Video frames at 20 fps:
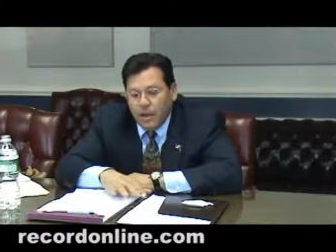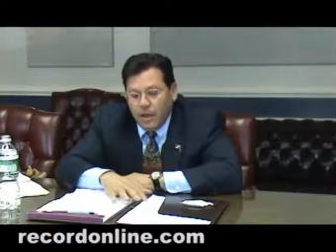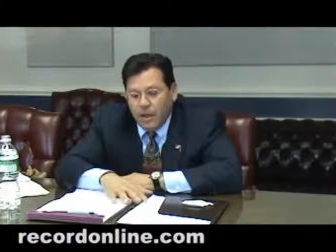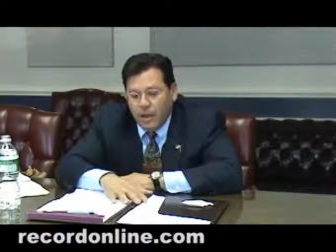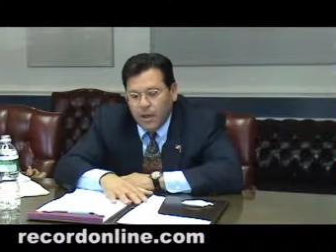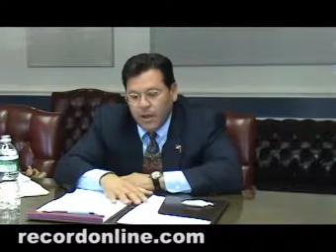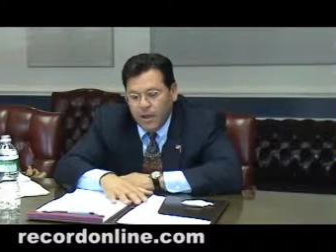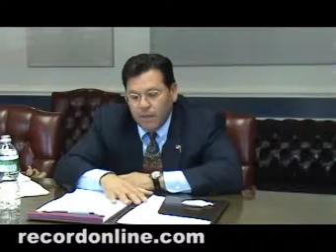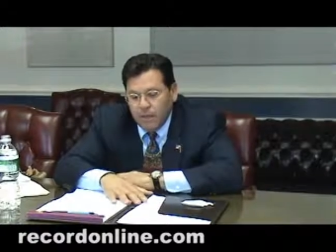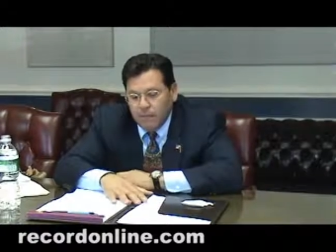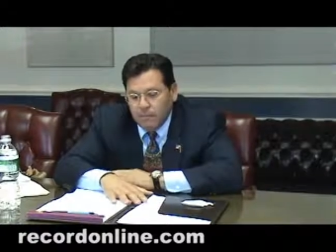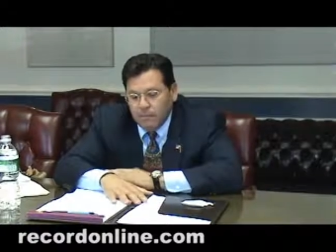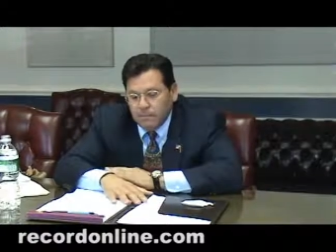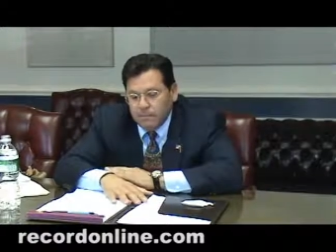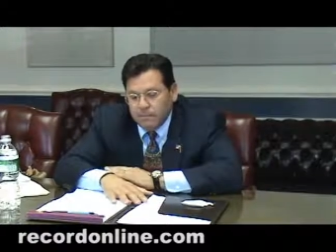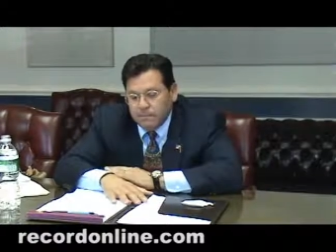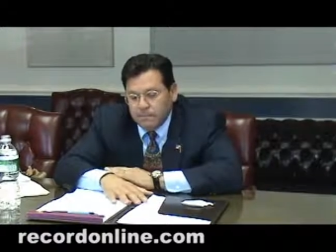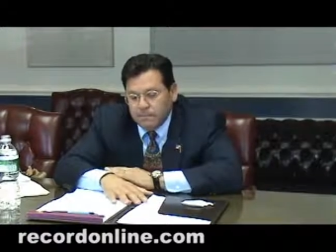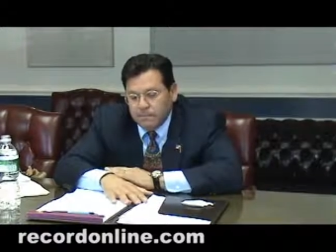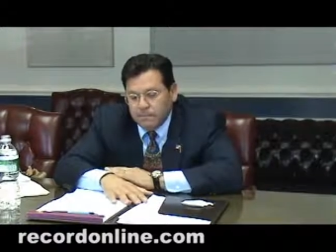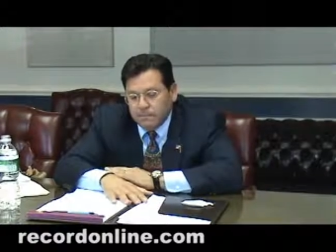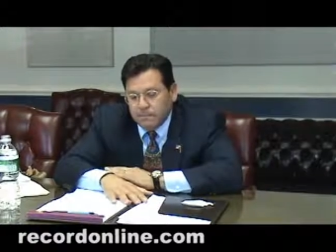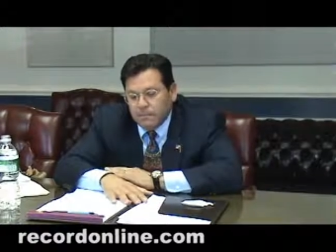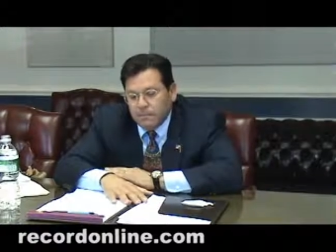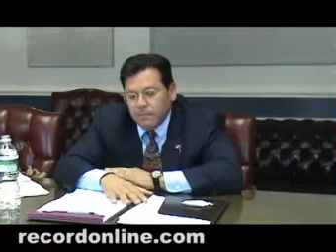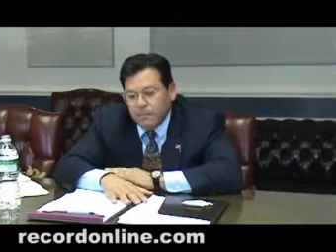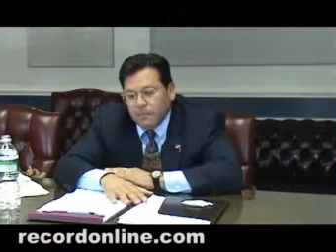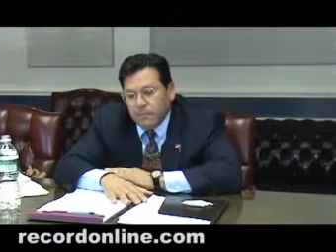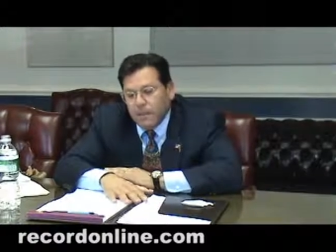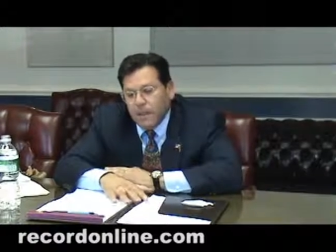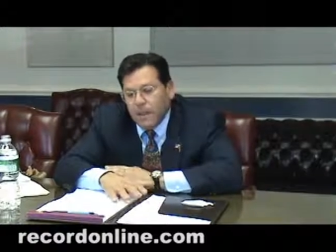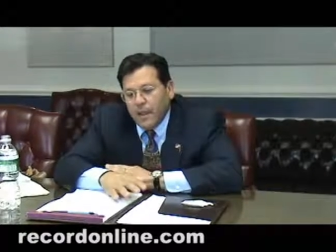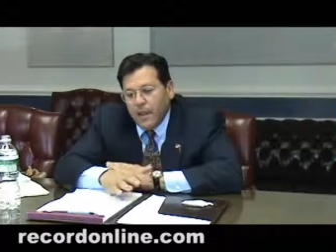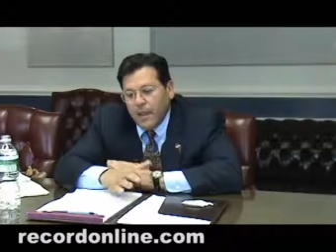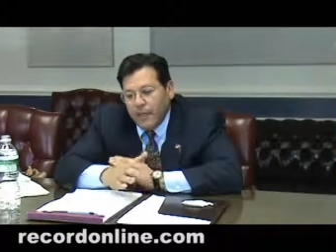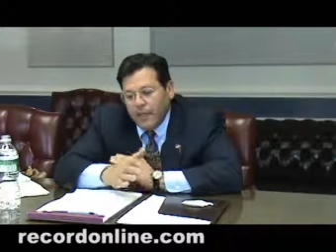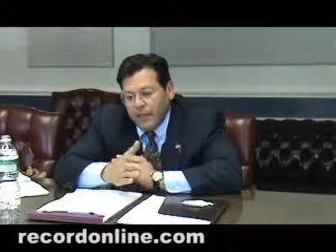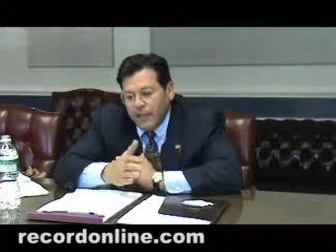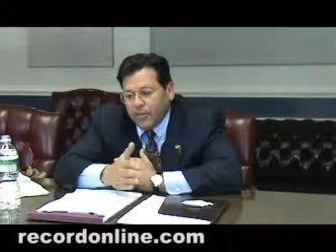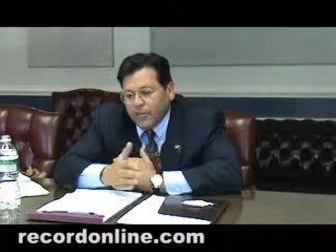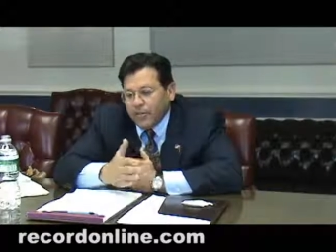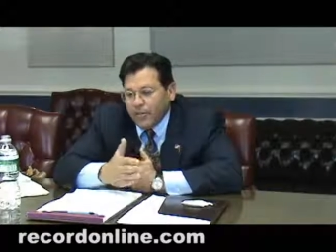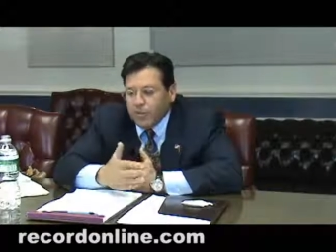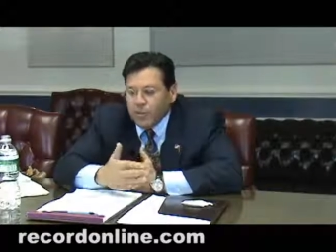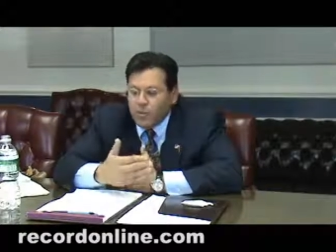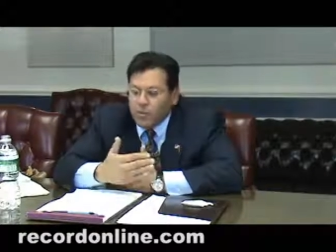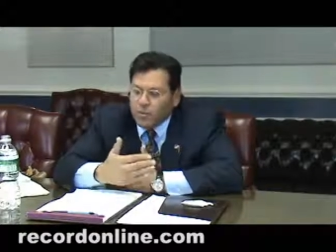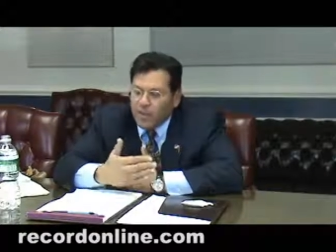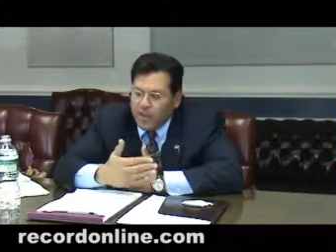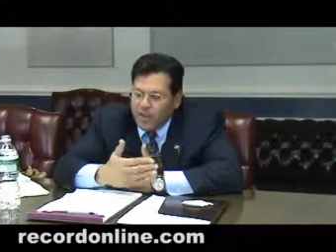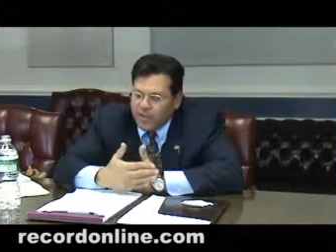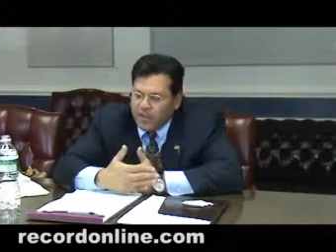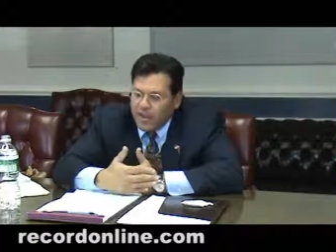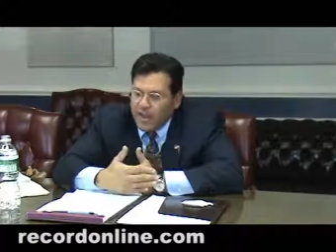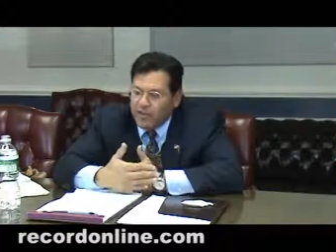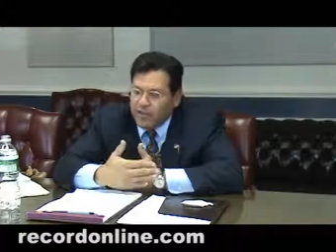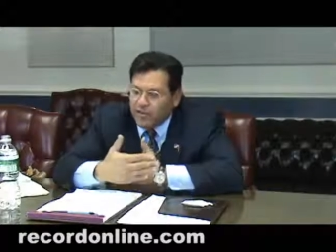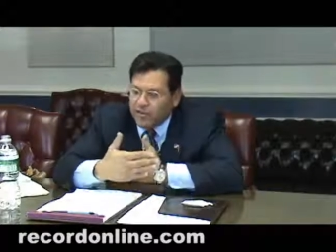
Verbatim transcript: Um, and that's really where I stand.